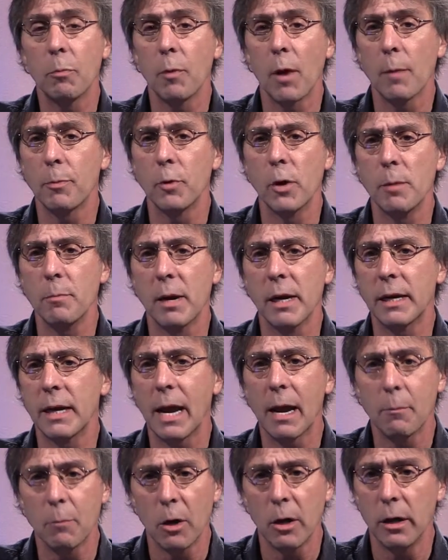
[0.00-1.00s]
operating my
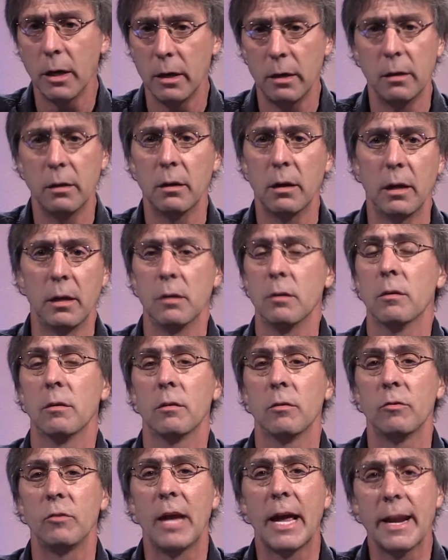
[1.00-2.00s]
camera and
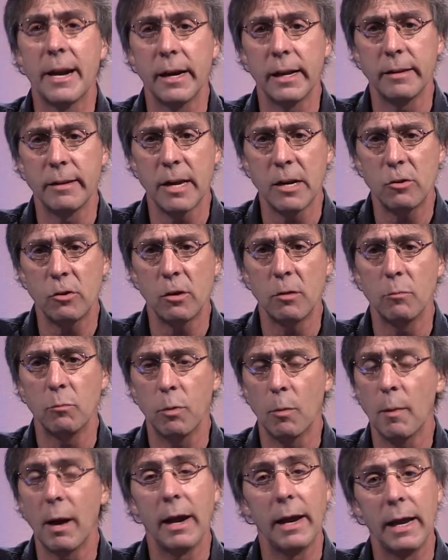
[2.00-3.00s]
stand at attention and
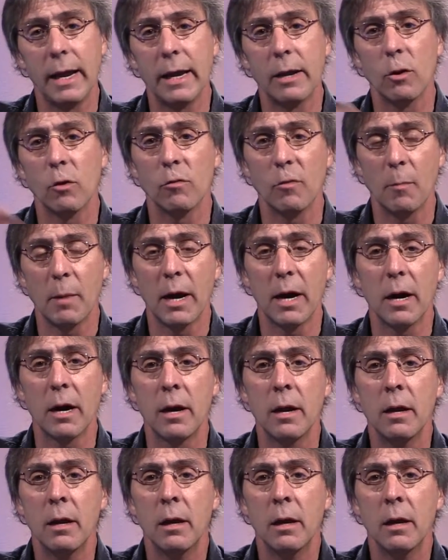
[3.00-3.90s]
put my hand over my heart?